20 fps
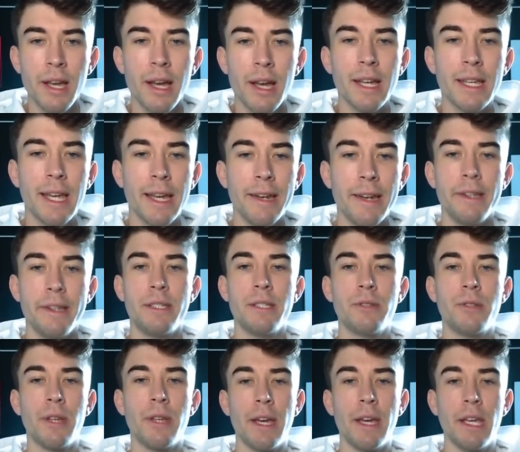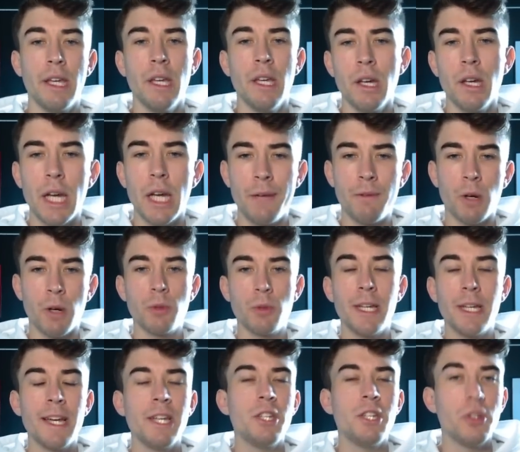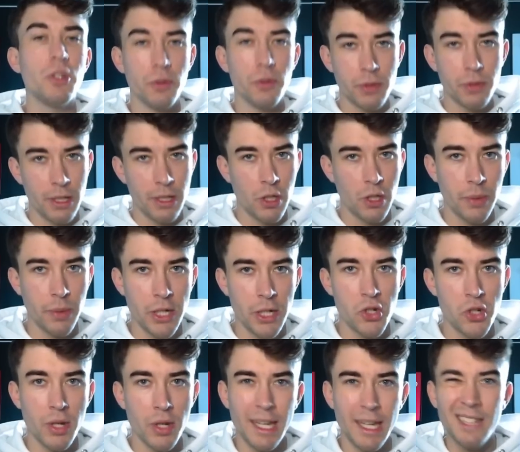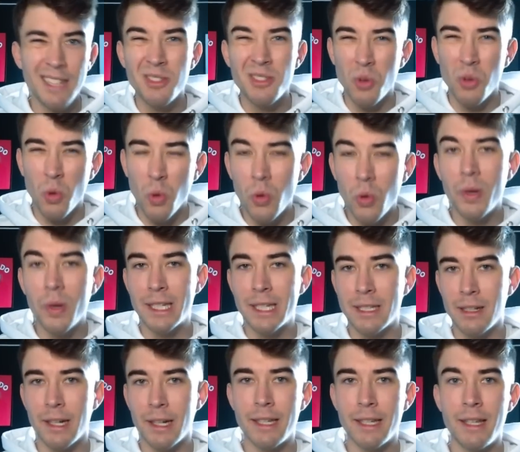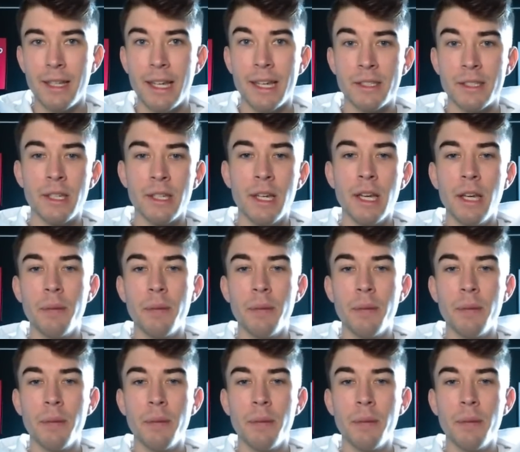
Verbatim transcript: Again, this is a, a rotational situation. It isn't always like this.